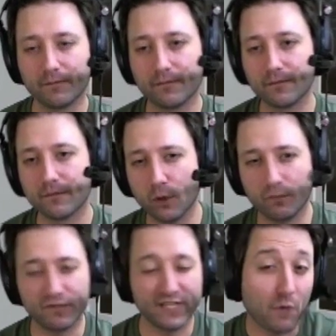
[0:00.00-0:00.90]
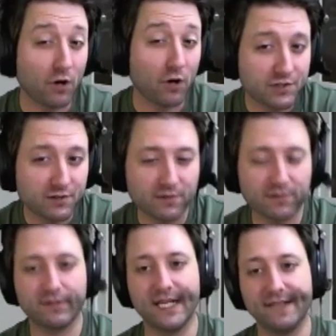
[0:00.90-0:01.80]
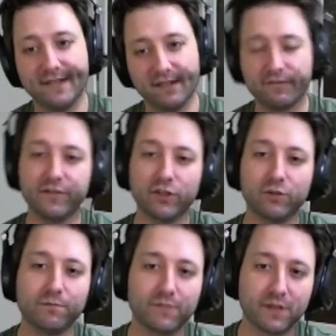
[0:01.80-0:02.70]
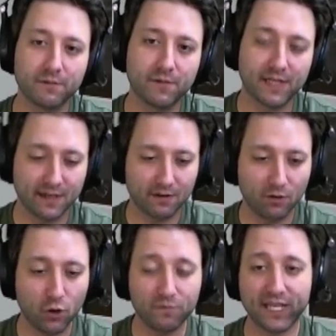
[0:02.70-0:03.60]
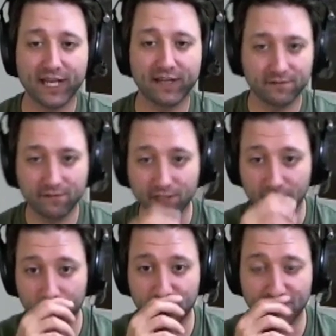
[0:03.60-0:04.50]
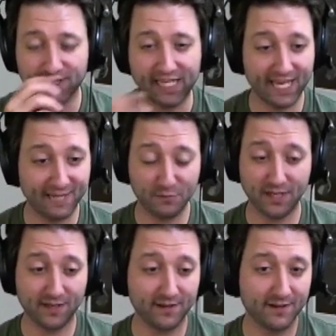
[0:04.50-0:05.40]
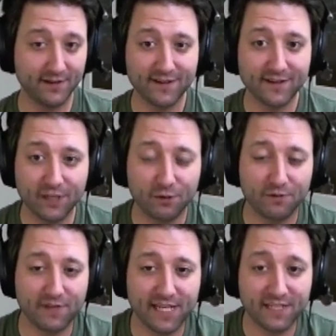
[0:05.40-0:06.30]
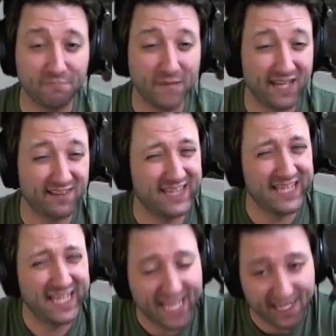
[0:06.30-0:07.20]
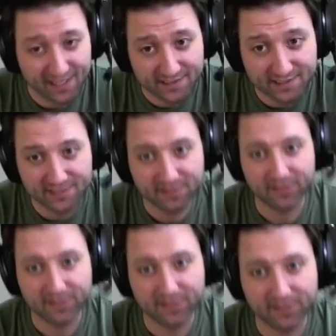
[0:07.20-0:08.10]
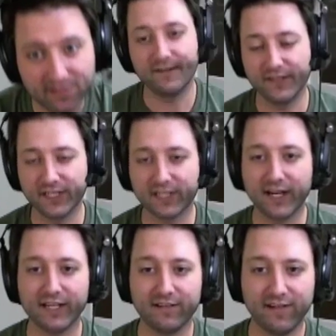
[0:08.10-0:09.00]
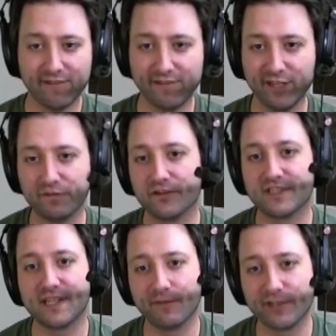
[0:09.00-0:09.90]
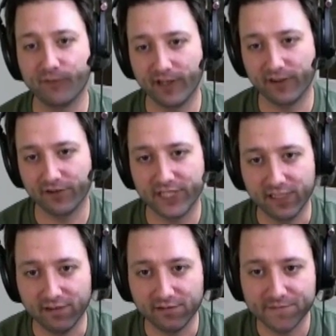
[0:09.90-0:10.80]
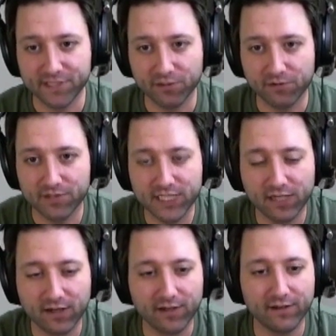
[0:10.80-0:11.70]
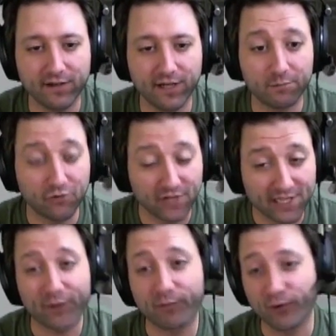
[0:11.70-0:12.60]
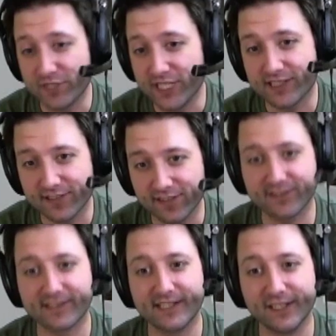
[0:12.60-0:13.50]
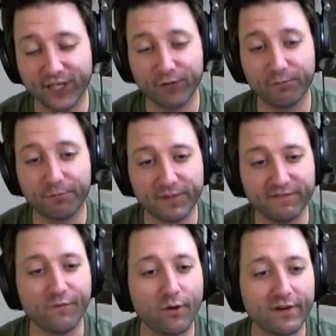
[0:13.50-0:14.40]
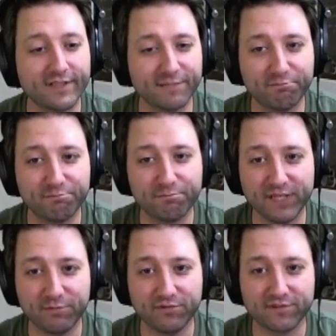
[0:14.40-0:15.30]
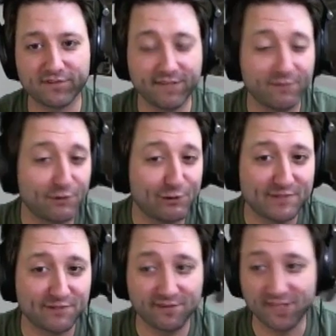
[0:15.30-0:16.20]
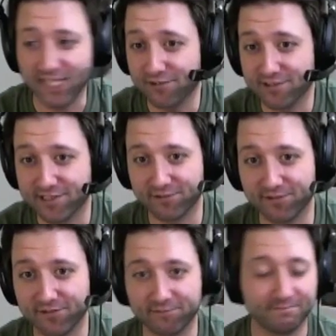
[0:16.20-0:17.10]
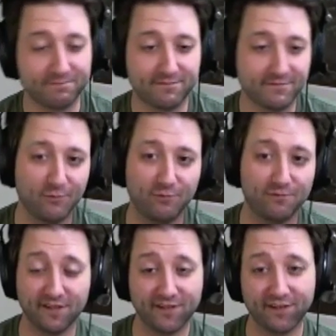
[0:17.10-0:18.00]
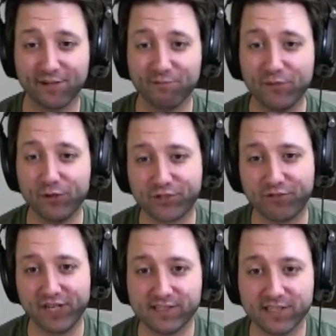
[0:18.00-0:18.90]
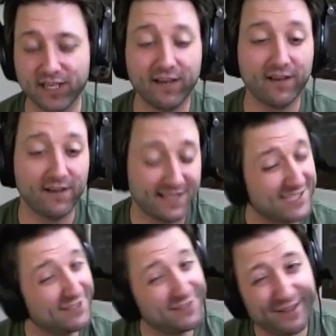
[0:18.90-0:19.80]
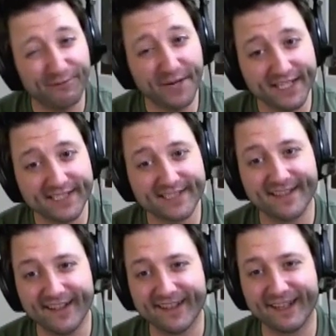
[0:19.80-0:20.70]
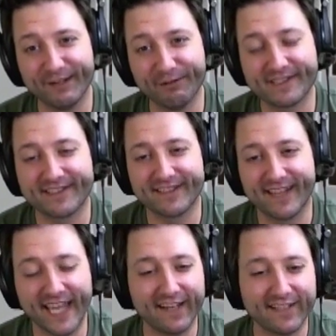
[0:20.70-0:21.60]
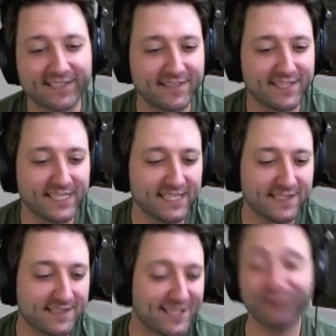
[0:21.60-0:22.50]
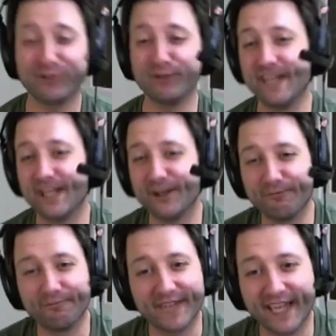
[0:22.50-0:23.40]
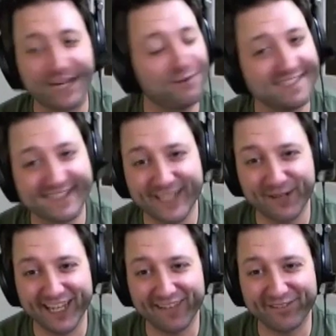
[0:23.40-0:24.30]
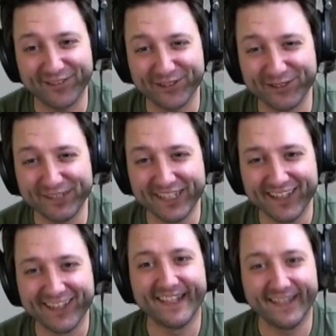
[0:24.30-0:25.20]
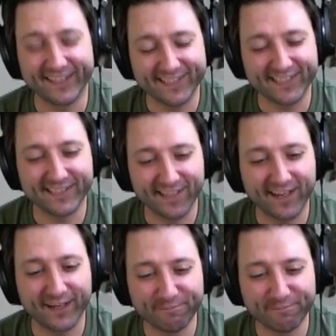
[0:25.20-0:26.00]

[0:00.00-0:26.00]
hopefully in March, and then film and hopefully get put it in the can by the end of May at the latest, and then cut it and have it out for summer 2013. So it's a pretty long process, and it's still before it's in people's living rooms or theaters or on their computer screens, it's still a long ways. This isn't a YouTube video. Can't crank this out in an afternoon. This is the